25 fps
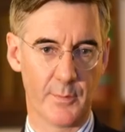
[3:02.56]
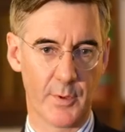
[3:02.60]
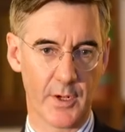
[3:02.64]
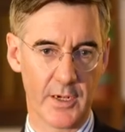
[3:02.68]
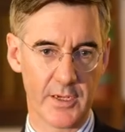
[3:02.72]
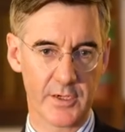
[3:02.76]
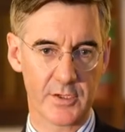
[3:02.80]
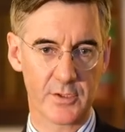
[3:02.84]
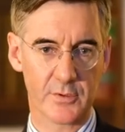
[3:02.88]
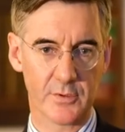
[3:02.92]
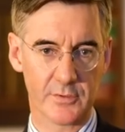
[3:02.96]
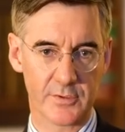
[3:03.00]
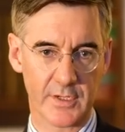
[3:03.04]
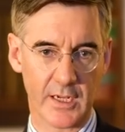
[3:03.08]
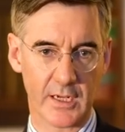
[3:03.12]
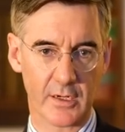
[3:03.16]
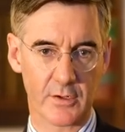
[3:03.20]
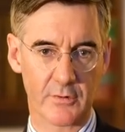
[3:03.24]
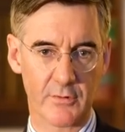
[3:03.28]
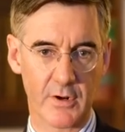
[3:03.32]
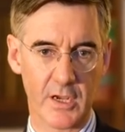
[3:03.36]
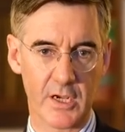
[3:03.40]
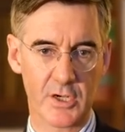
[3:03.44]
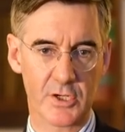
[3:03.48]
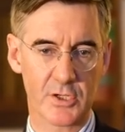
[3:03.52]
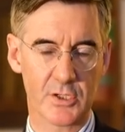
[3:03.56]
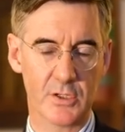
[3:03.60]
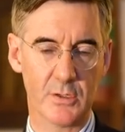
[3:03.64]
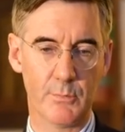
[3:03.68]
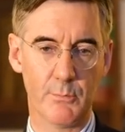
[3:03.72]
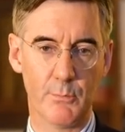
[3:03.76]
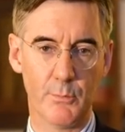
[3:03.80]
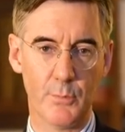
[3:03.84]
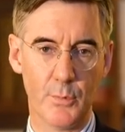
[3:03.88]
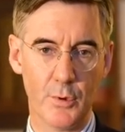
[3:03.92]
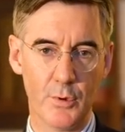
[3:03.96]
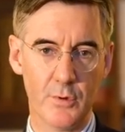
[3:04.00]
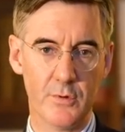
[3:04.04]
The political
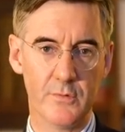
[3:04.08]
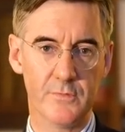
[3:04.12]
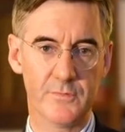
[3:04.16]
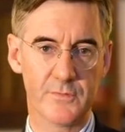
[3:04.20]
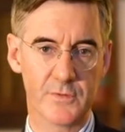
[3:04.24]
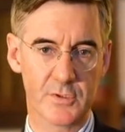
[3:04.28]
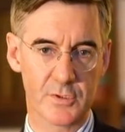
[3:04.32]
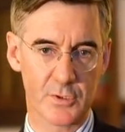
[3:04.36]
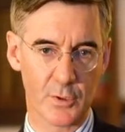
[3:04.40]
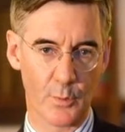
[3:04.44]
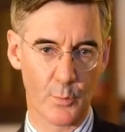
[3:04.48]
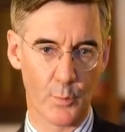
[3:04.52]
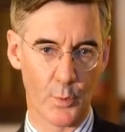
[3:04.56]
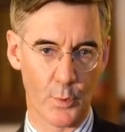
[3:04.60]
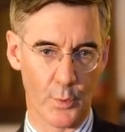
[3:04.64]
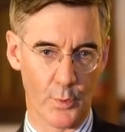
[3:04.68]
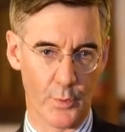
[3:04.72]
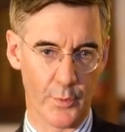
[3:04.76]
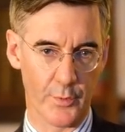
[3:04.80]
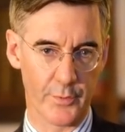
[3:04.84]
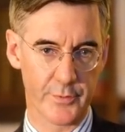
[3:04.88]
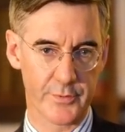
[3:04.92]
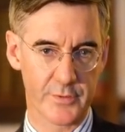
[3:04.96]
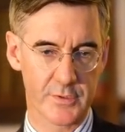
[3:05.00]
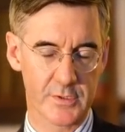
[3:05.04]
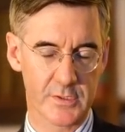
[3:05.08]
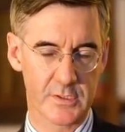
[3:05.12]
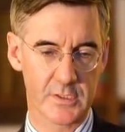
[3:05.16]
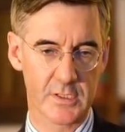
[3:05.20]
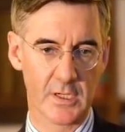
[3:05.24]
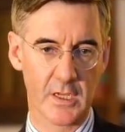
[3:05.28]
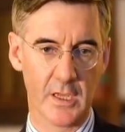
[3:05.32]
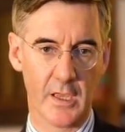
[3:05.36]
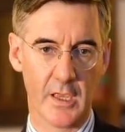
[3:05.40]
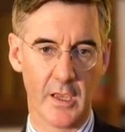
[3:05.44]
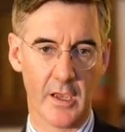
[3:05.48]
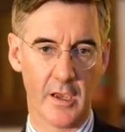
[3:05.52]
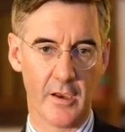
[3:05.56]
declaration moves towards
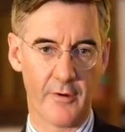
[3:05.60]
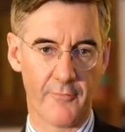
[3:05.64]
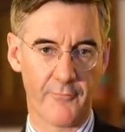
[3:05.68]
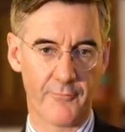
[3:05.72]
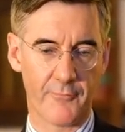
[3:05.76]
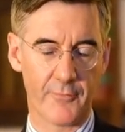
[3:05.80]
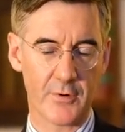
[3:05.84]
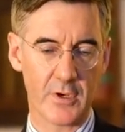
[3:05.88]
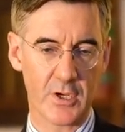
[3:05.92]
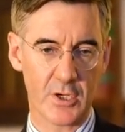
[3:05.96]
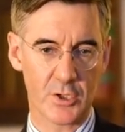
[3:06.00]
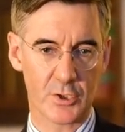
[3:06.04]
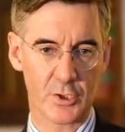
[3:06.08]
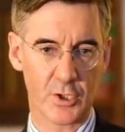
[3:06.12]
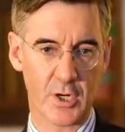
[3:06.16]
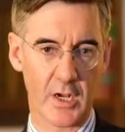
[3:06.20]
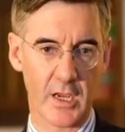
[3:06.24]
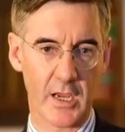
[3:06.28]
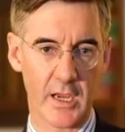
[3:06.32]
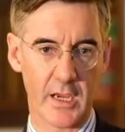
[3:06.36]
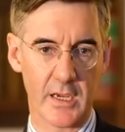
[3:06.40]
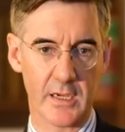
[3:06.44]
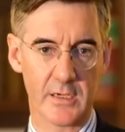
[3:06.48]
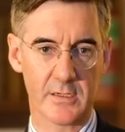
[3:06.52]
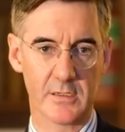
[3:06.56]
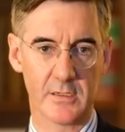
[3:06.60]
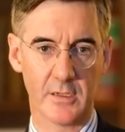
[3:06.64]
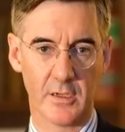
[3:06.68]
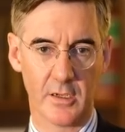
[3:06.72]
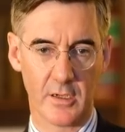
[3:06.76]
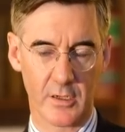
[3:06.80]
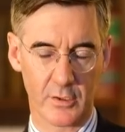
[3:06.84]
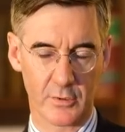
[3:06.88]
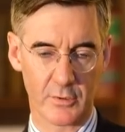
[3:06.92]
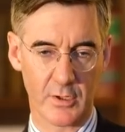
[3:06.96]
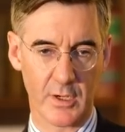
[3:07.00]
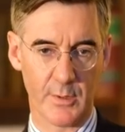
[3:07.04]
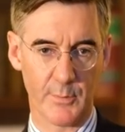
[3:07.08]
a free trade
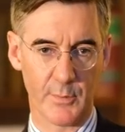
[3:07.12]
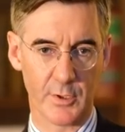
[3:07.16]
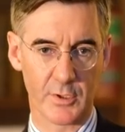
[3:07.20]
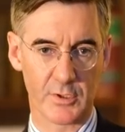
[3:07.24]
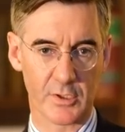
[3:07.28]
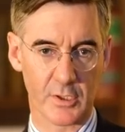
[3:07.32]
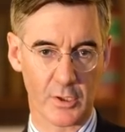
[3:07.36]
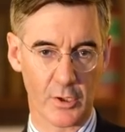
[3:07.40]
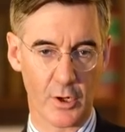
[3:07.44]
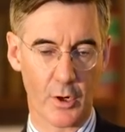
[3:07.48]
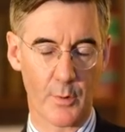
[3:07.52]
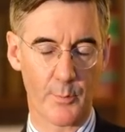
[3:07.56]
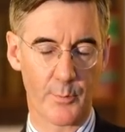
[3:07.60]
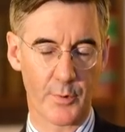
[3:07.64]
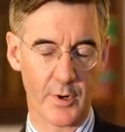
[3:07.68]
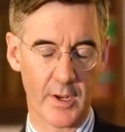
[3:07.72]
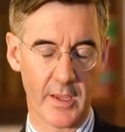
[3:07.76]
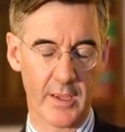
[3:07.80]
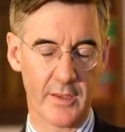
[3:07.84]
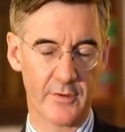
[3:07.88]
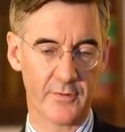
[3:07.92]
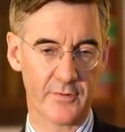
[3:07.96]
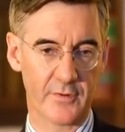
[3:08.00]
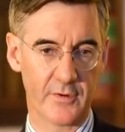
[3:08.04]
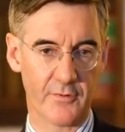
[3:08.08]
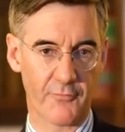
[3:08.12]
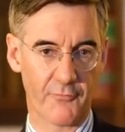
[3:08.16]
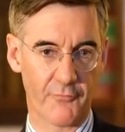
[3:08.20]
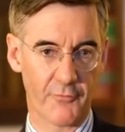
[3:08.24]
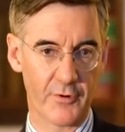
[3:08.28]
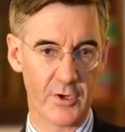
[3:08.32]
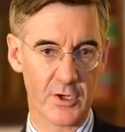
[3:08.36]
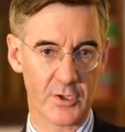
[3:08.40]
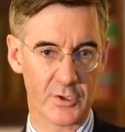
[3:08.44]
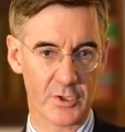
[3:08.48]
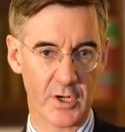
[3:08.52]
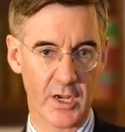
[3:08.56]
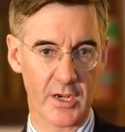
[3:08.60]
agreement, a comprehensive
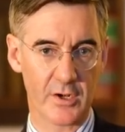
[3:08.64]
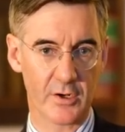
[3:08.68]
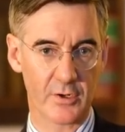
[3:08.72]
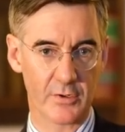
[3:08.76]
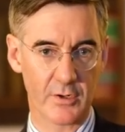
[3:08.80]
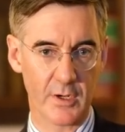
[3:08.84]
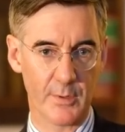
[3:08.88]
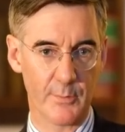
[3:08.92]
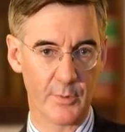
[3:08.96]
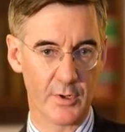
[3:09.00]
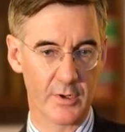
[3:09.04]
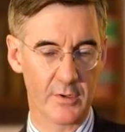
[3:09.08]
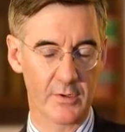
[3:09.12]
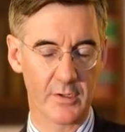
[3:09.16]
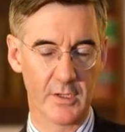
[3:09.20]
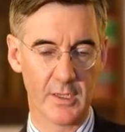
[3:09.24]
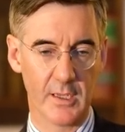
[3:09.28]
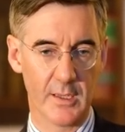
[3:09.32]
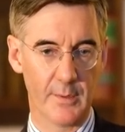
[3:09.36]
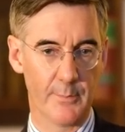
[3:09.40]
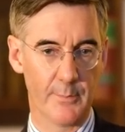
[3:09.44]
free trade agreement,